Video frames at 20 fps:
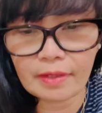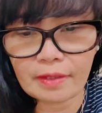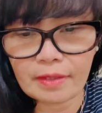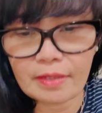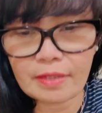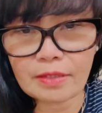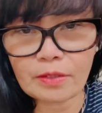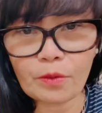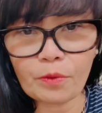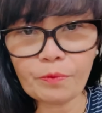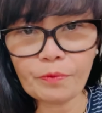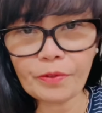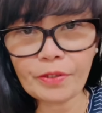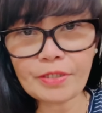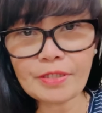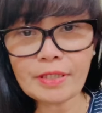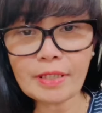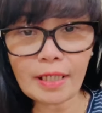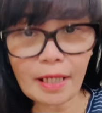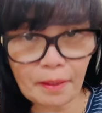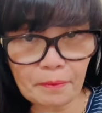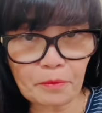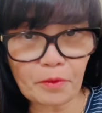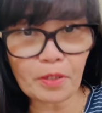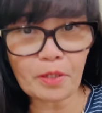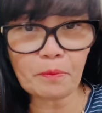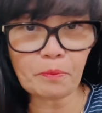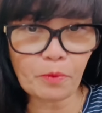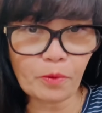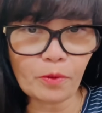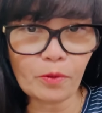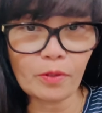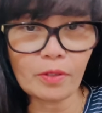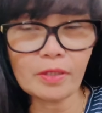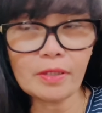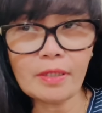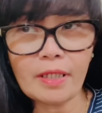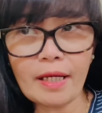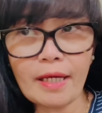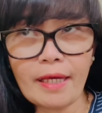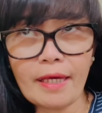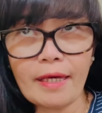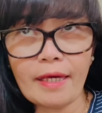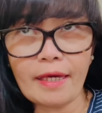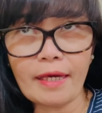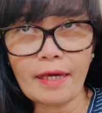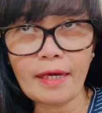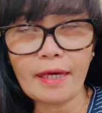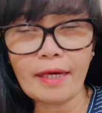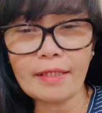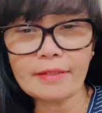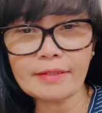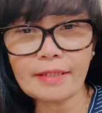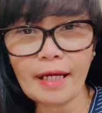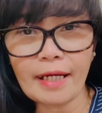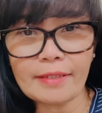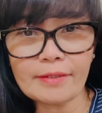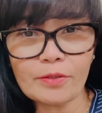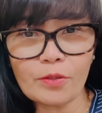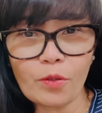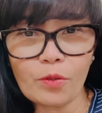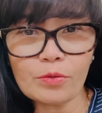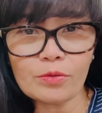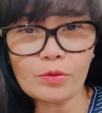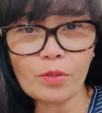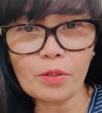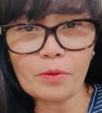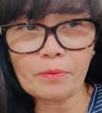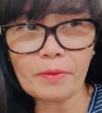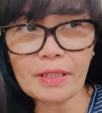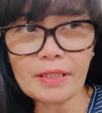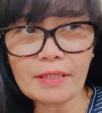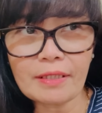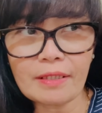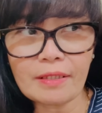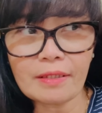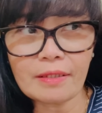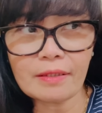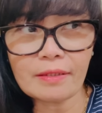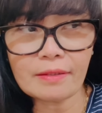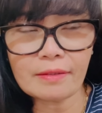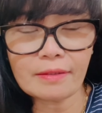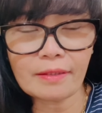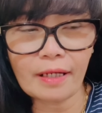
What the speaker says: So first thing I'm gonna pull, and I don't normally